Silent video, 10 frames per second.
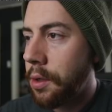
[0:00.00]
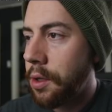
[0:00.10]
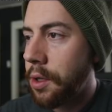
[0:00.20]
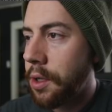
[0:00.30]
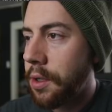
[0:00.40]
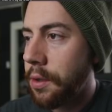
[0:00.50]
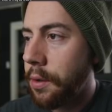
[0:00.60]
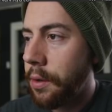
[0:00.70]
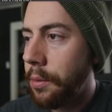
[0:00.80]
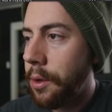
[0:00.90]
just a
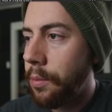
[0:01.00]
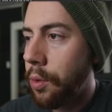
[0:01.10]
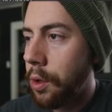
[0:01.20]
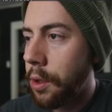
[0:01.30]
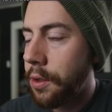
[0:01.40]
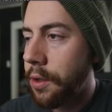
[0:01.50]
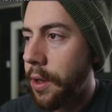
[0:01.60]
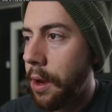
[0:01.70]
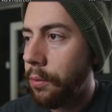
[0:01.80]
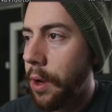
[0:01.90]
little bit more so
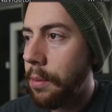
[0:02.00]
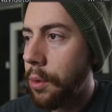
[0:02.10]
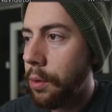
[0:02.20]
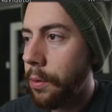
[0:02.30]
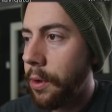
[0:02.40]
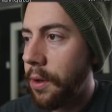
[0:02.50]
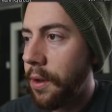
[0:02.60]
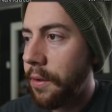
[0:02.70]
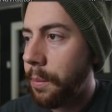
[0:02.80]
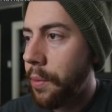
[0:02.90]
that rainbow really does